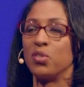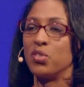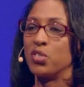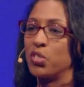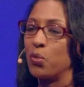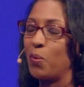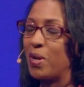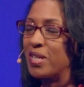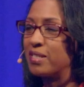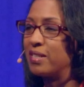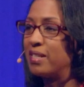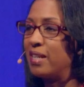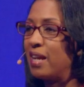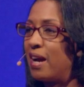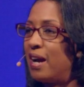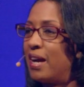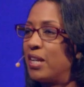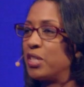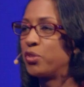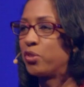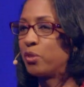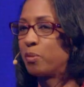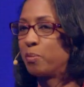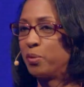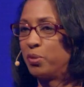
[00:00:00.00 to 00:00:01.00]
So as an
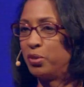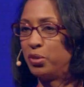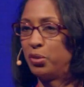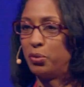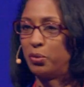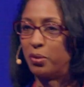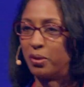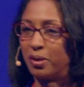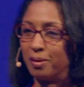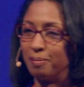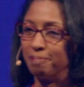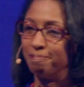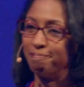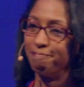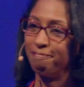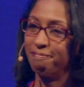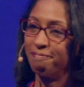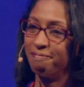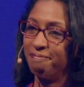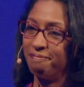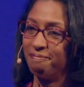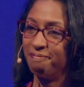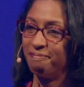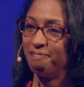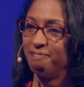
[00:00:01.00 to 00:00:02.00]
entrepreneur,
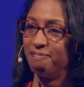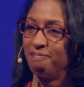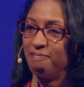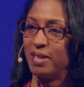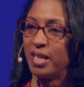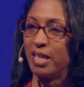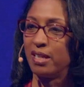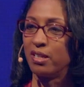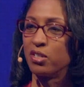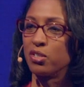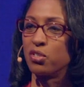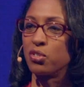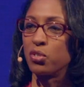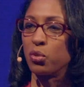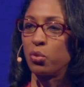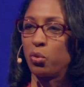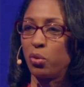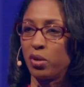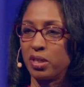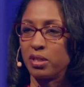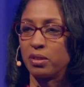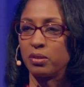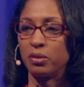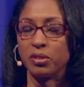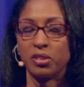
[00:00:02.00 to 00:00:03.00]
it is
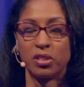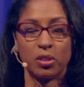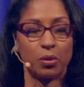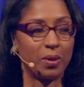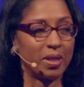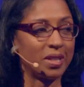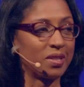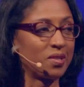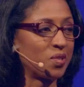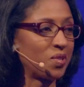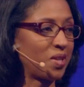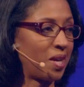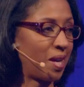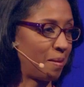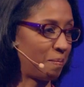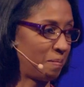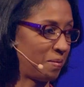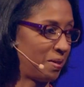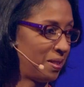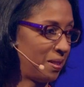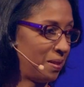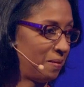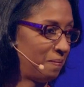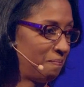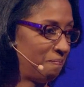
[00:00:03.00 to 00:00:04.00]
critical to
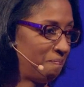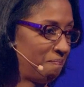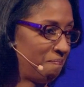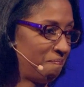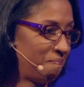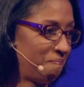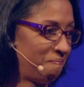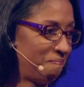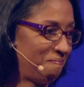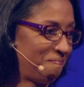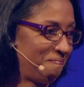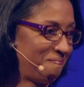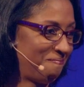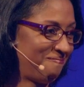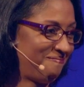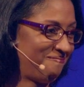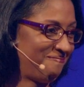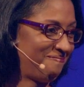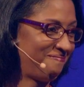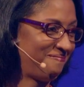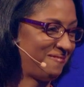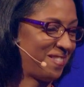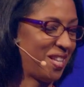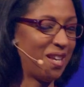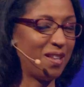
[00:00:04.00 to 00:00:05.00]
accept
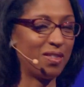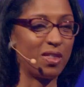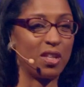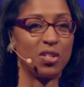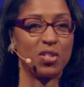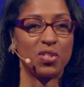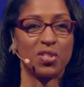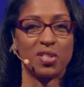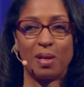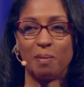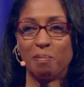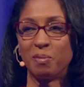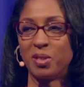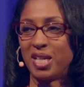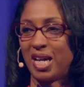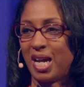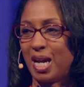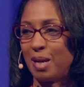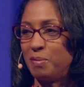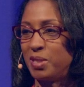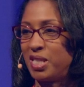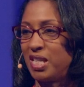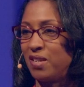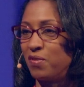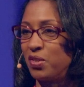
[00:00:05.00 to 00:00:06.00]
that
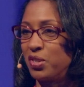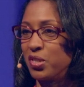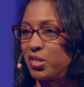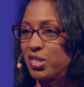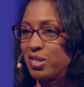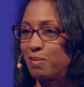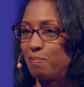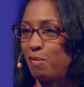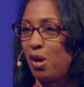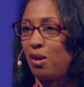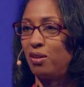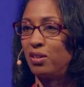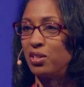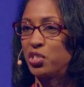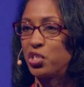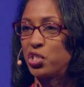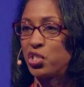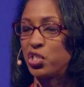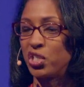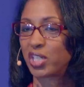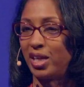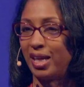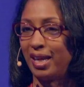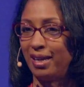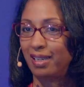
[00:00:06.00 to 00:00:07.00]
sometimes even the smallest
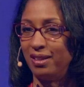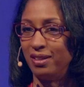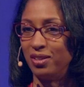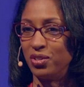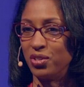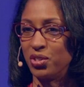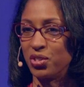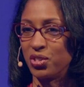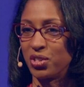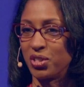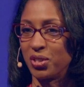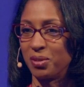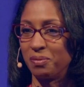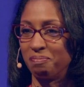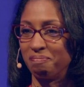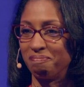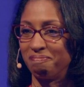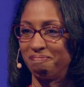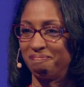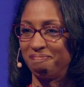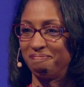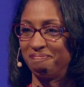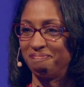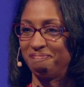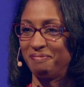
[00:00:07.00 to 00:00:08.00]
change
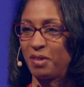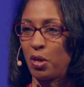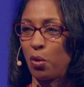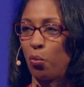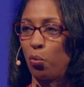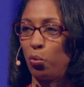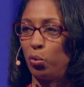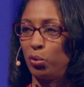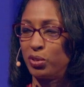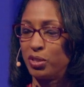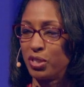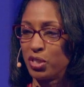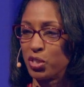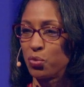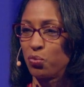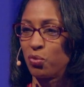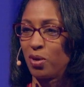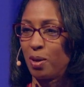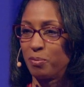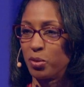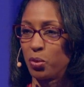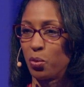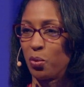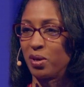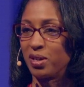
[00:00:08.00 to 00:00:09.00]
will
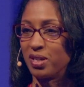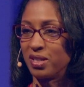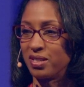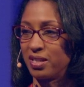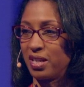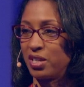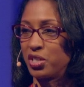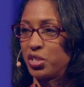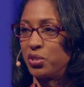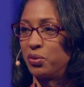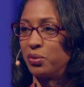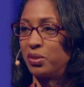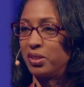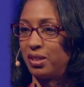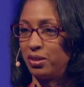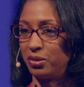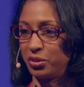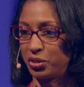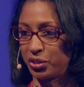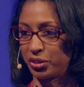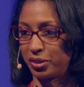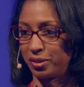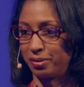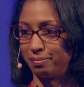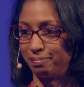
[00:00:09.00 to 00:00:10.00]
disrupt organizational
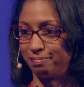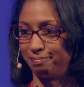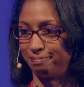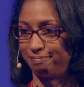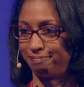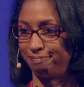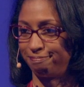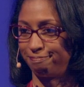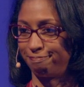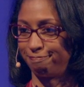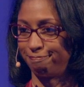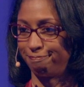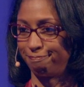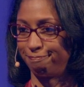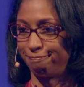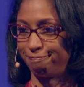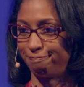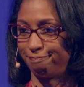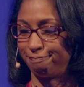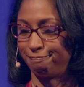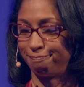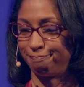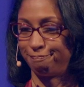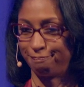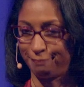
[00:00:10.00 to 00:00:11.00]
culture.
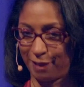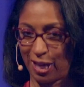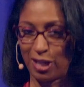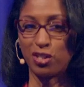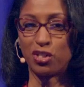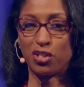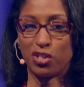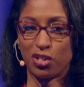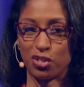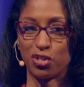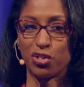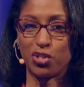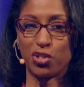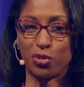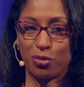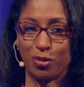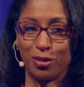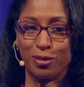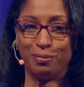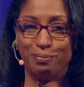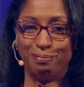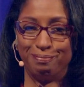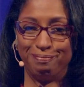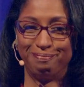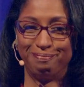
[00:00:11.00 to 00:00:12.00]
That's just true.